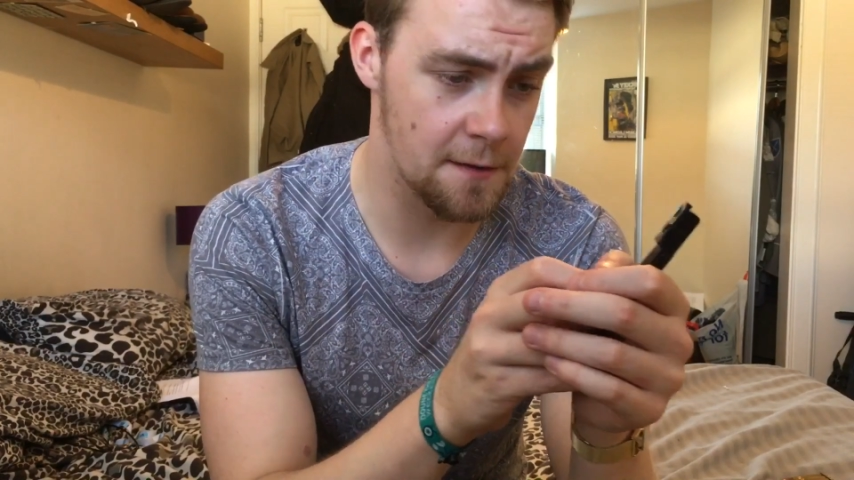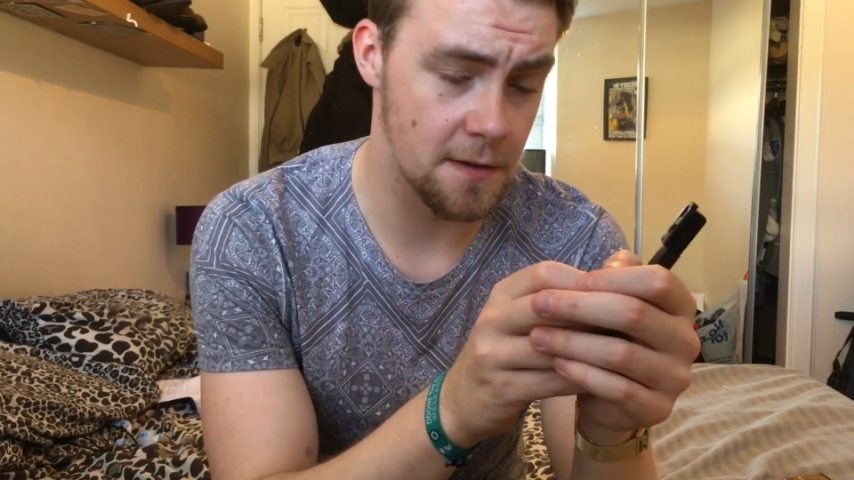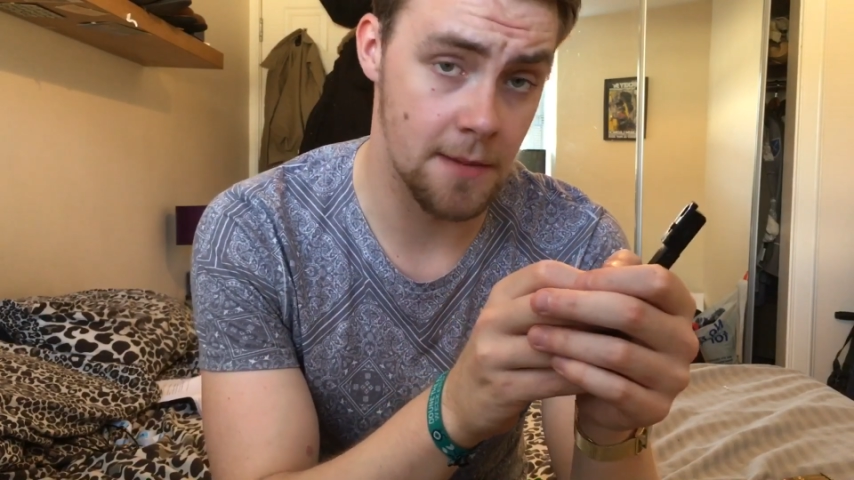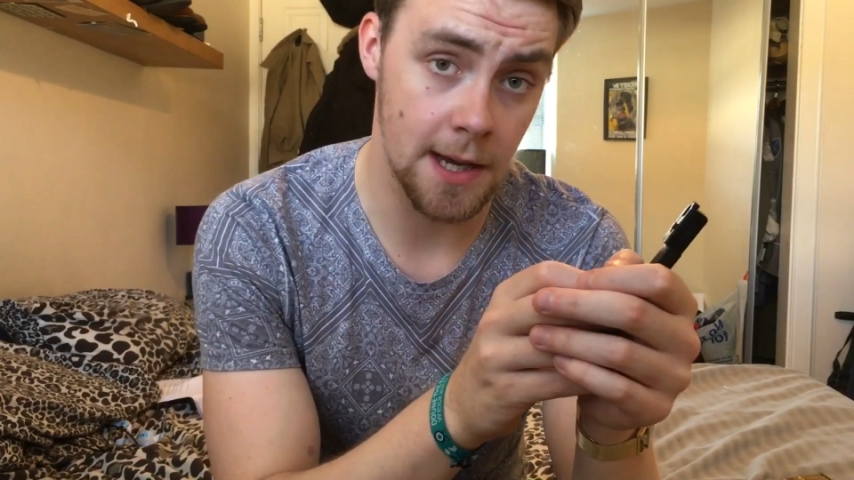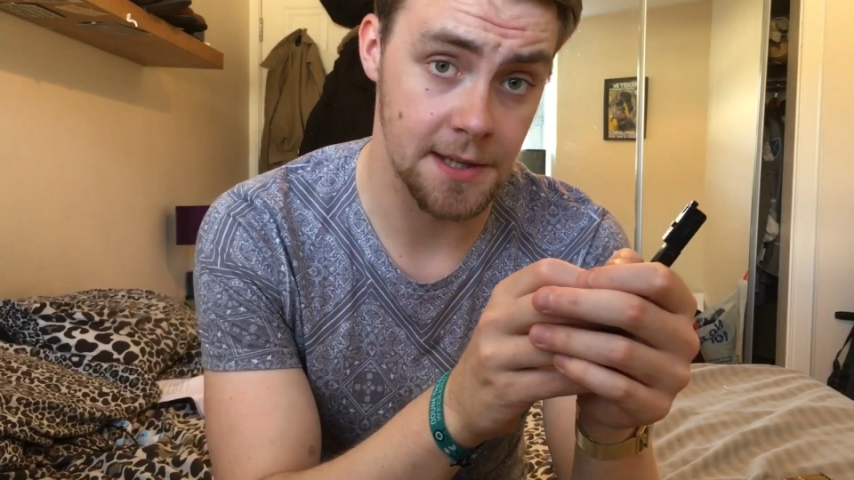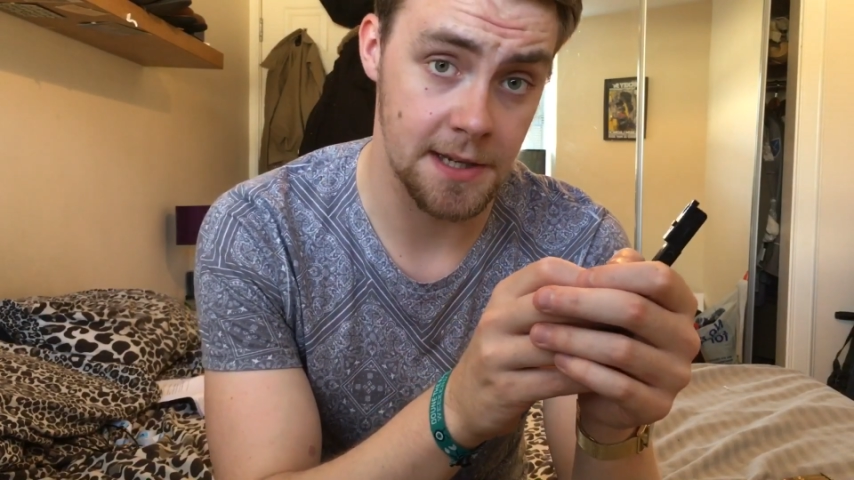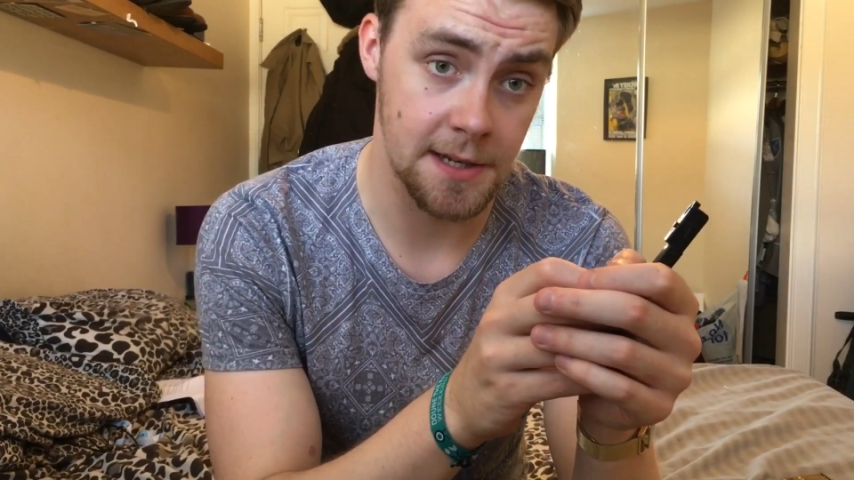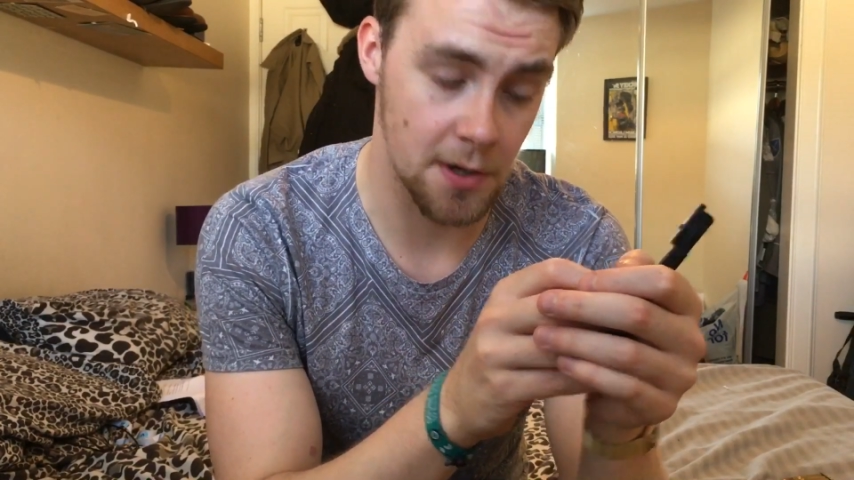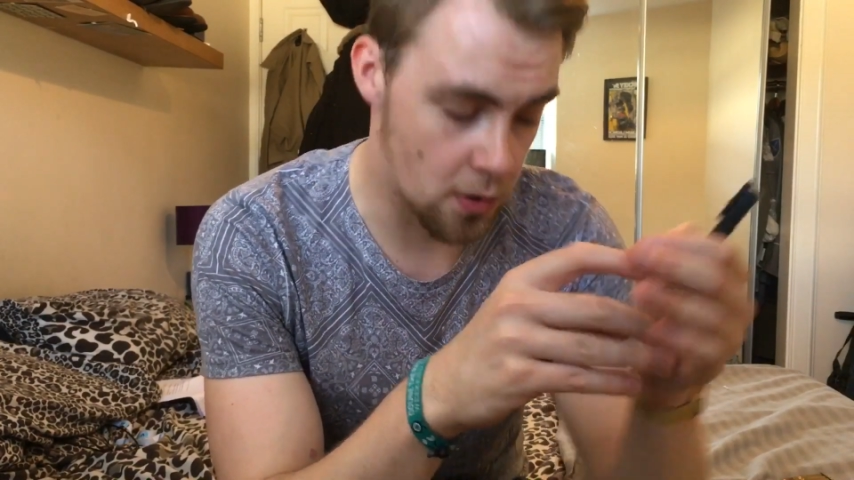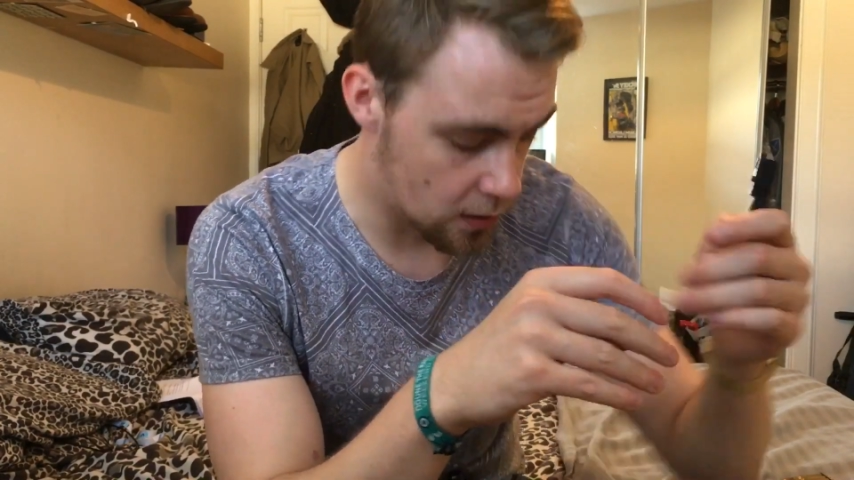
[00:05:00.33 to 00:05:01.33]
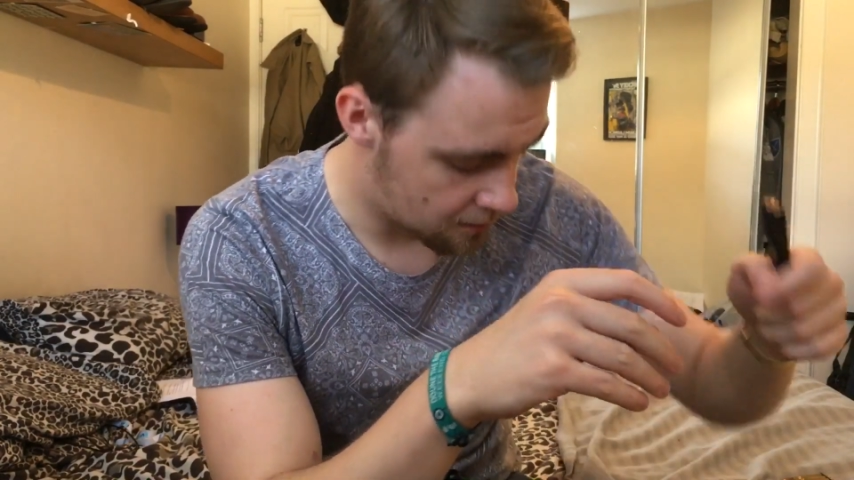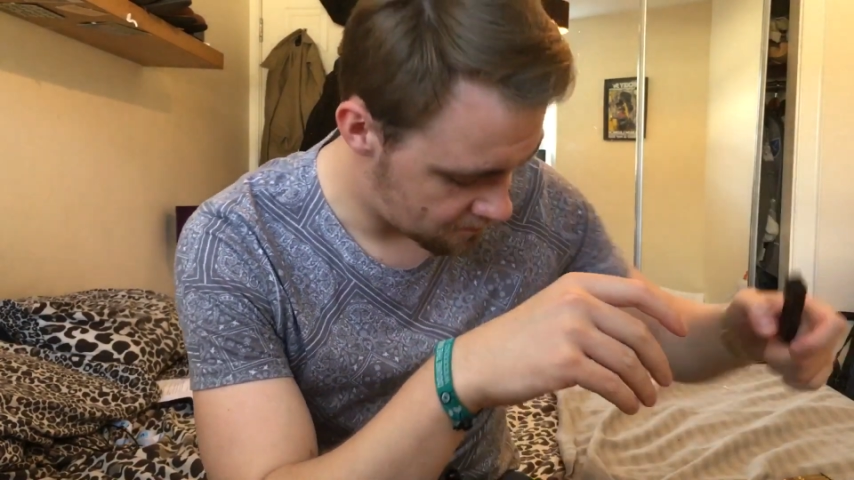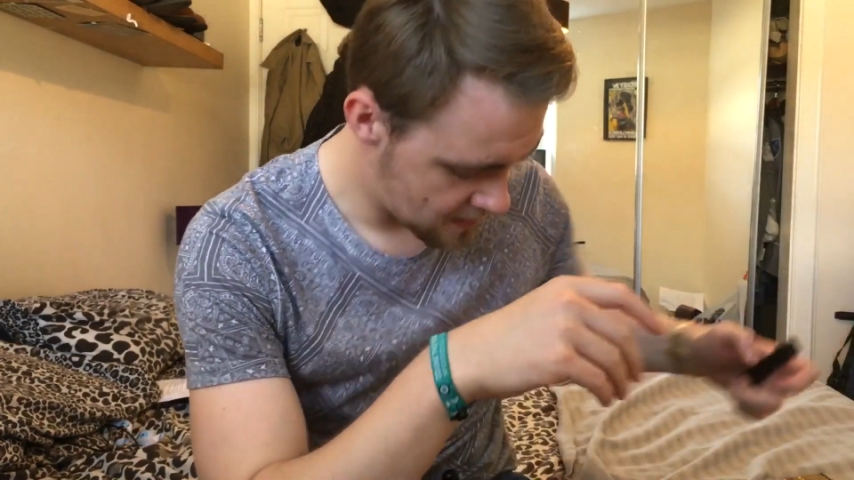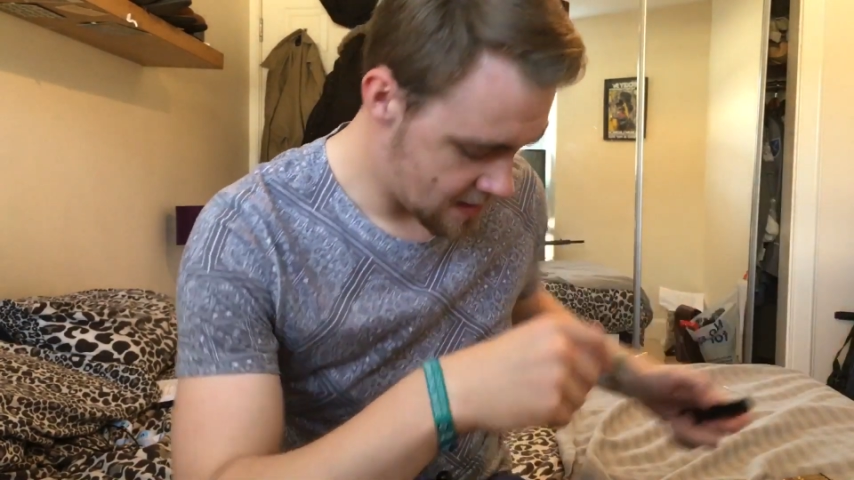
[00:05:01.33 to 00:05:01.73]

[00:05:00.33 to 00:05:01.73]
of the magazine as a whole.